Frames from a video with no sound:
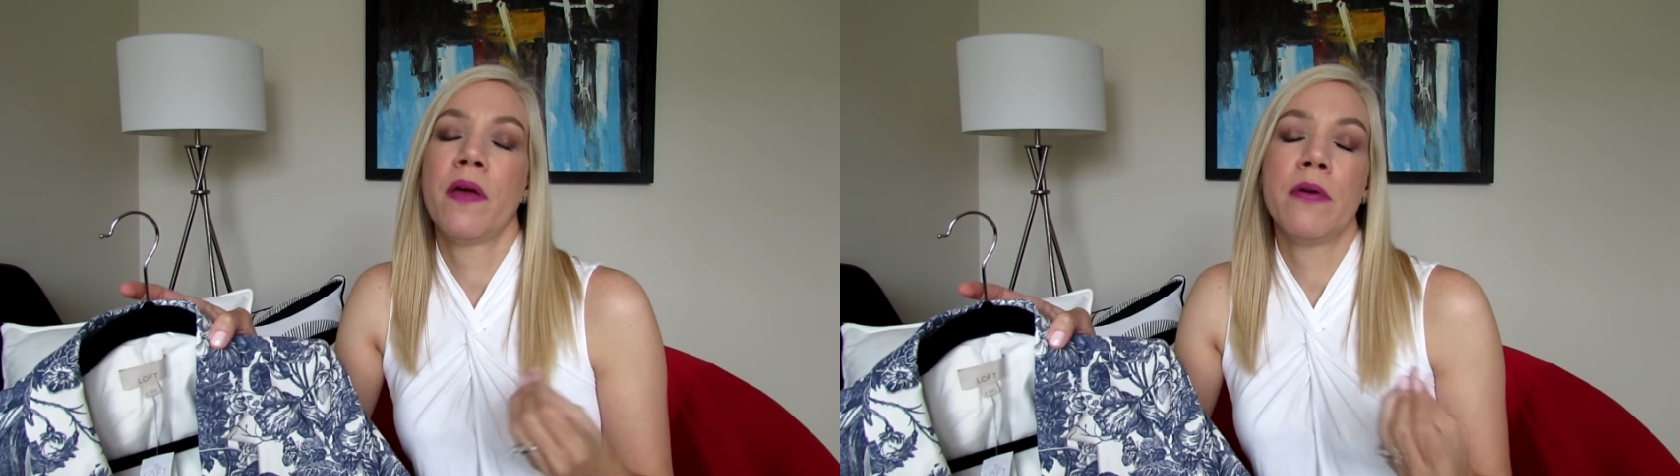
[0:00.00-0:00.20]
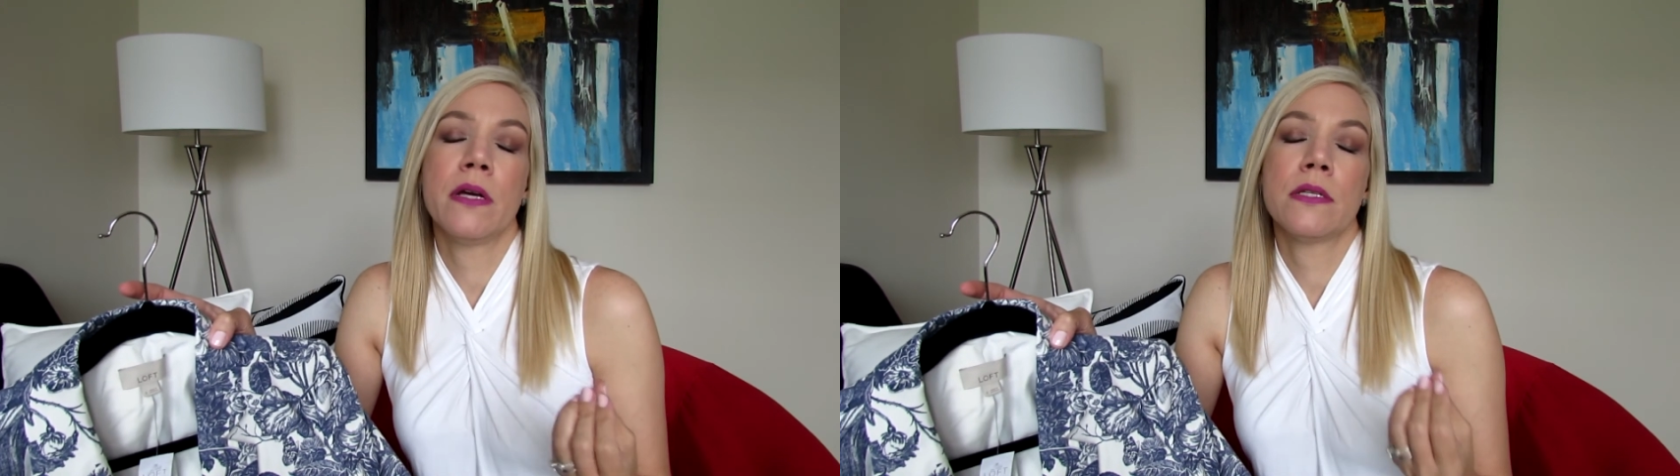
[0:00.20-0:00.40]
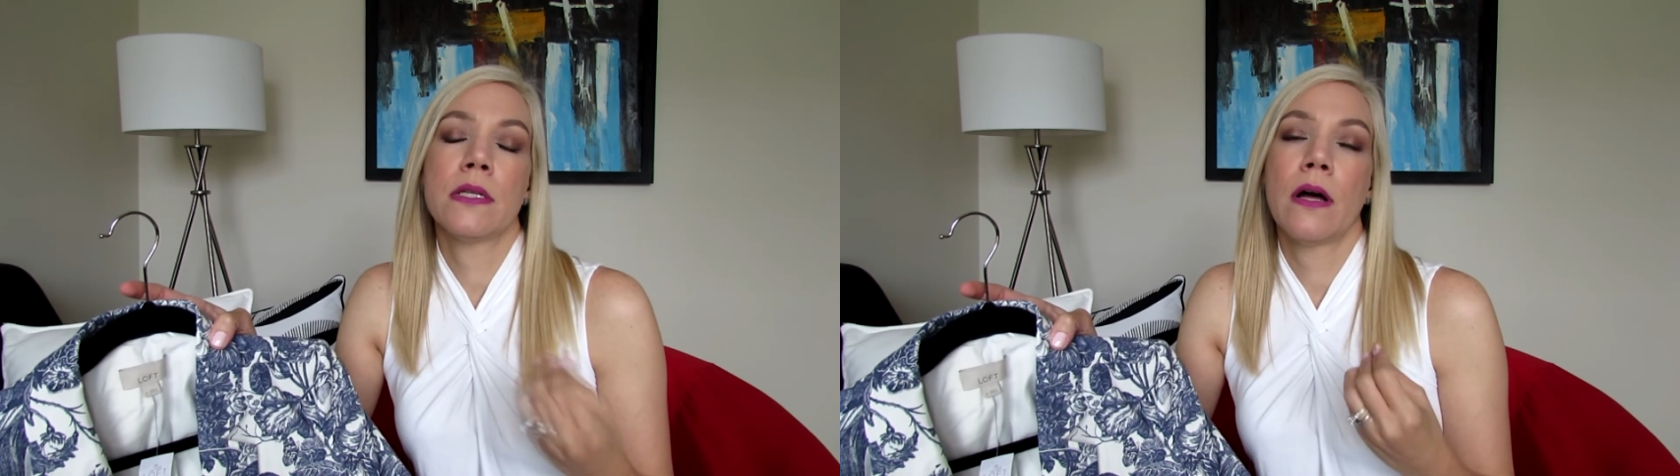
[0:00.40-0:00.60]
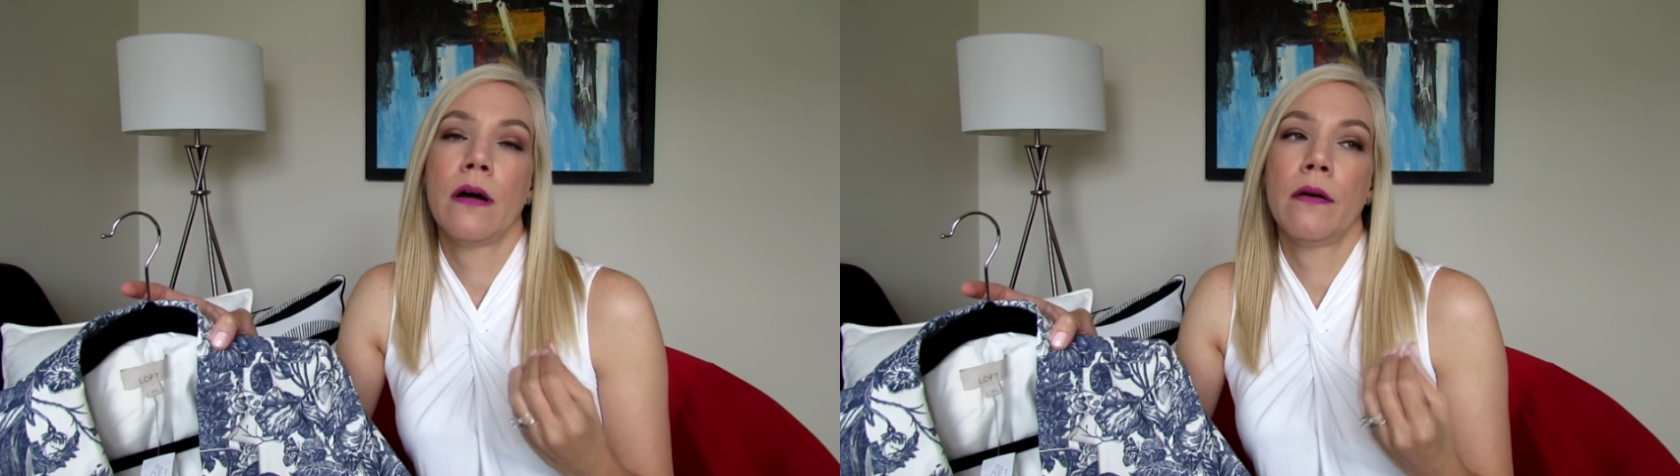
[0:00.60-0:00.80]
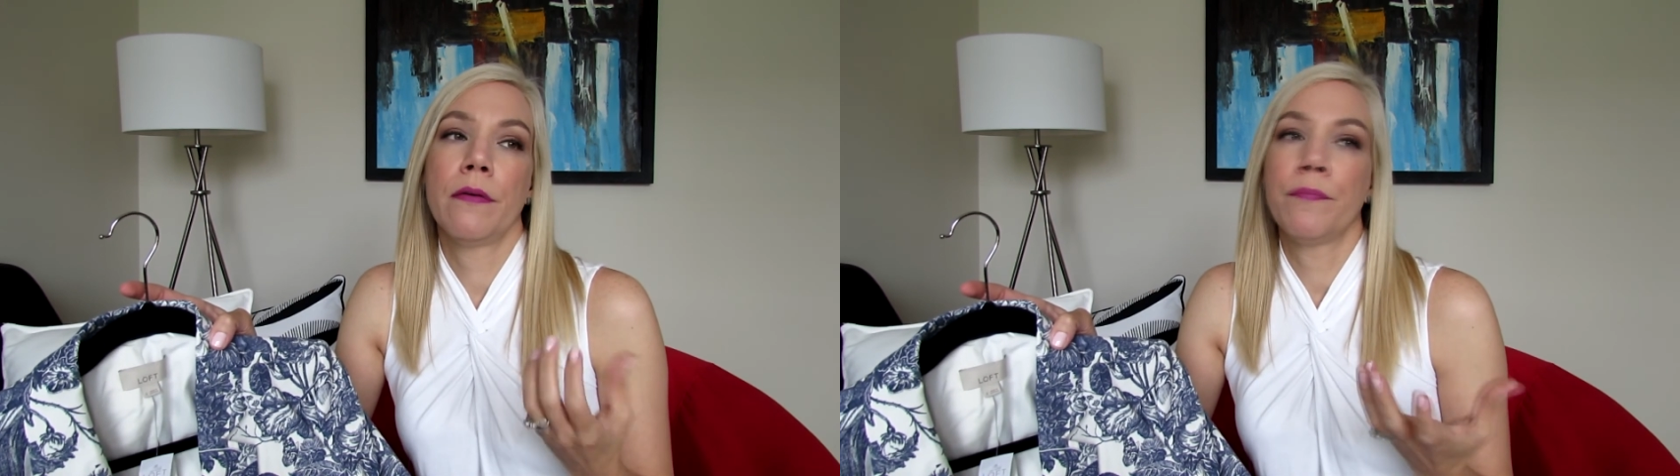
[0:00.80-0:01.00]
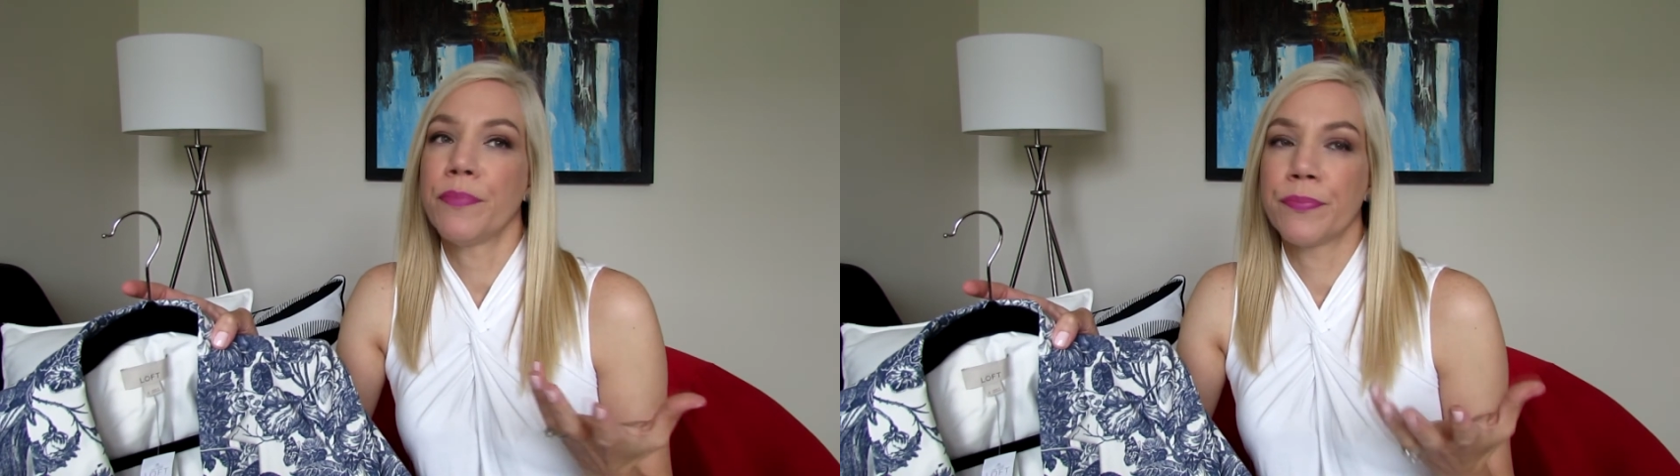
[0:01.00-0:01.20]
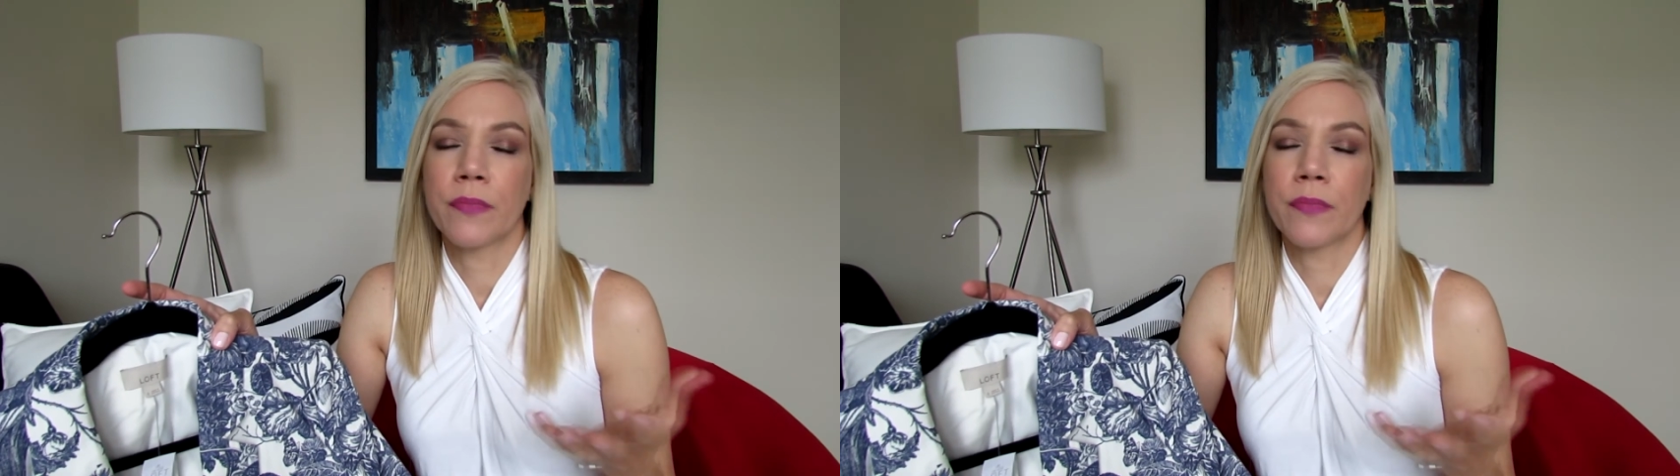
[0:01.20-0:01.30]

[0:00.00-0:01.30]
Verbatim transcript: maybe a, um,